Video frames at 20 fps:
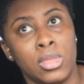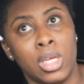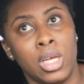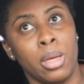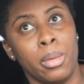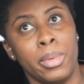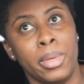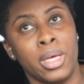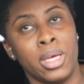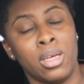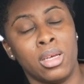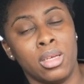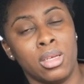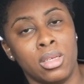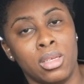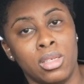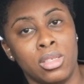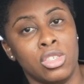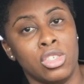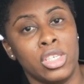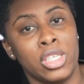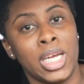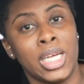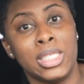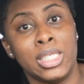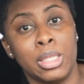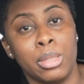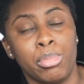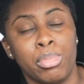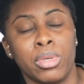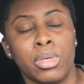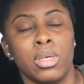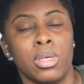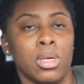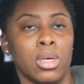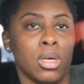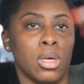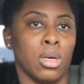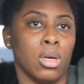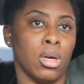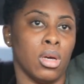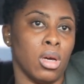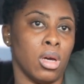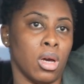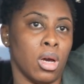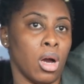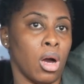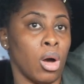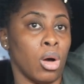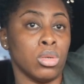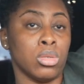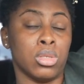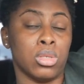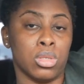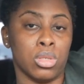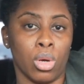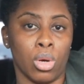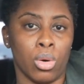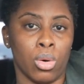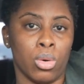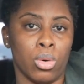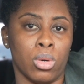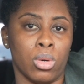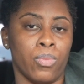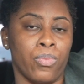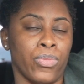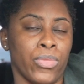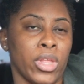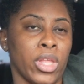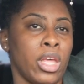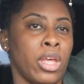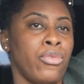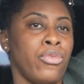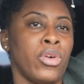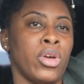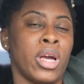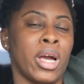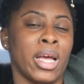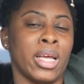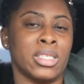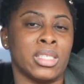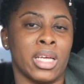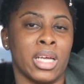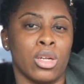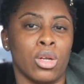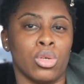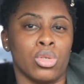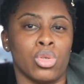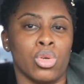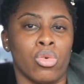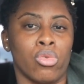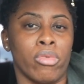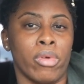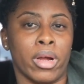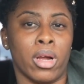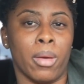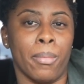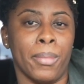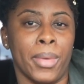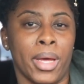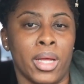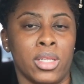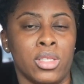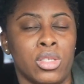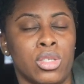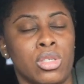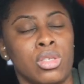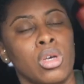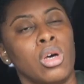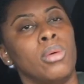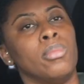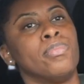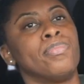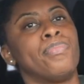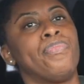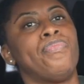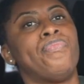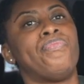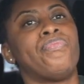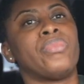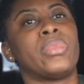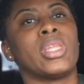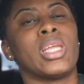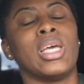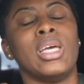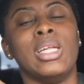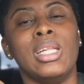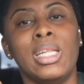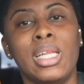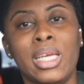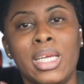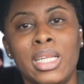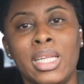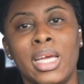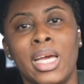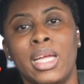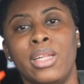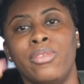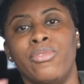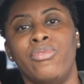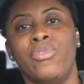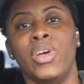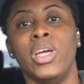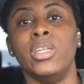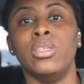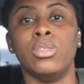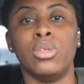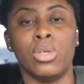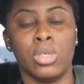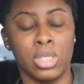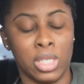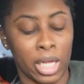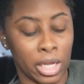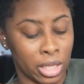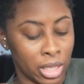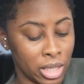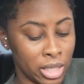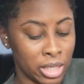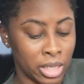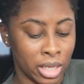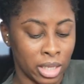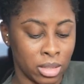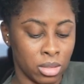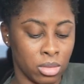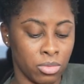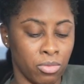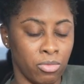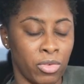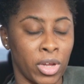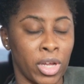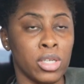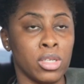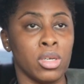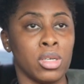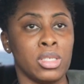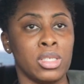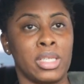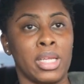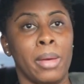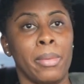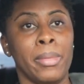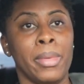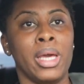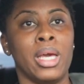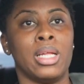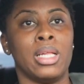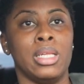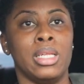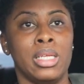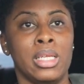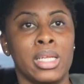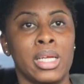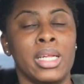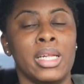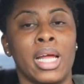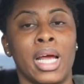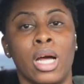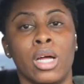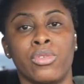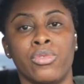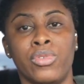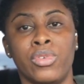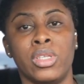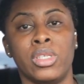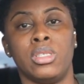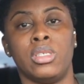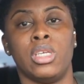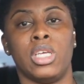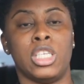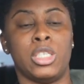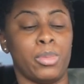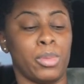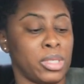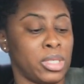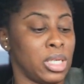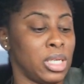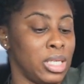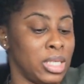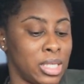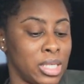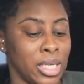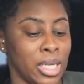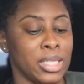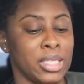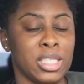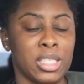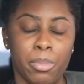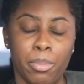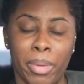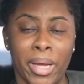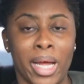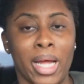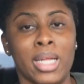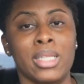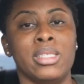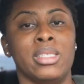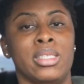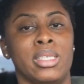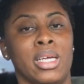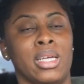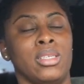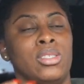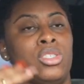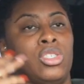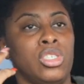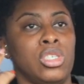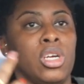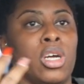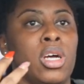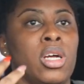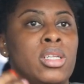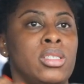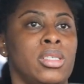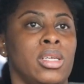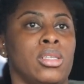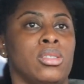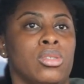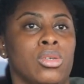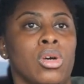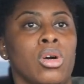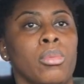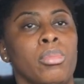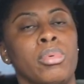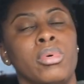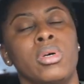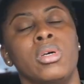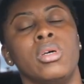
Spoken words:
I beg, it's not that deep. Also, if you guys can also recommend some linen vendors, like linen vendors that make linen outfits, especially sets, pants and shirts and top.